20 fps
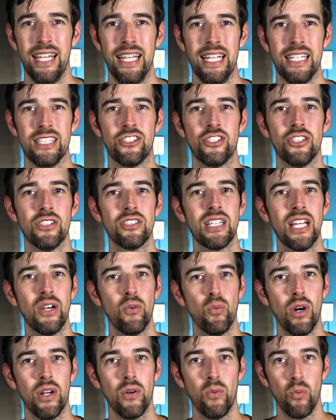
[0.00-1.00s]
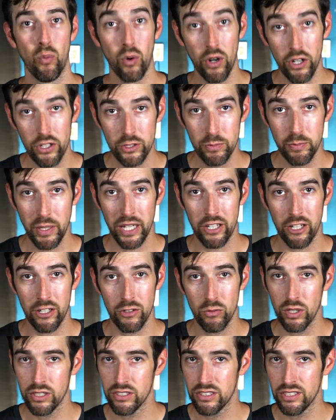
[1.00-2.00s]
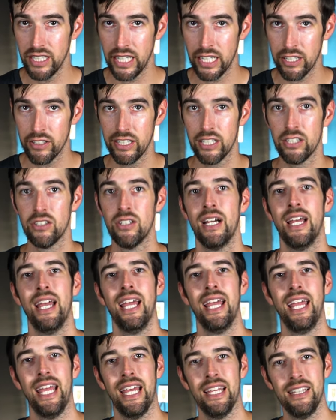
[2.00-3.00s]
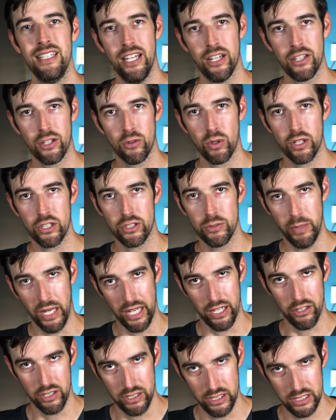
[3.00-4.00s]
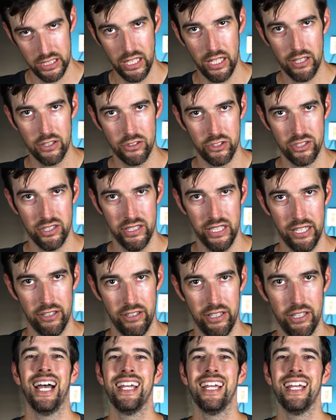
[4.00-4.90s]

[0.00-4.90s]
it's just that one works better in one scenario and the other works better in another scenario.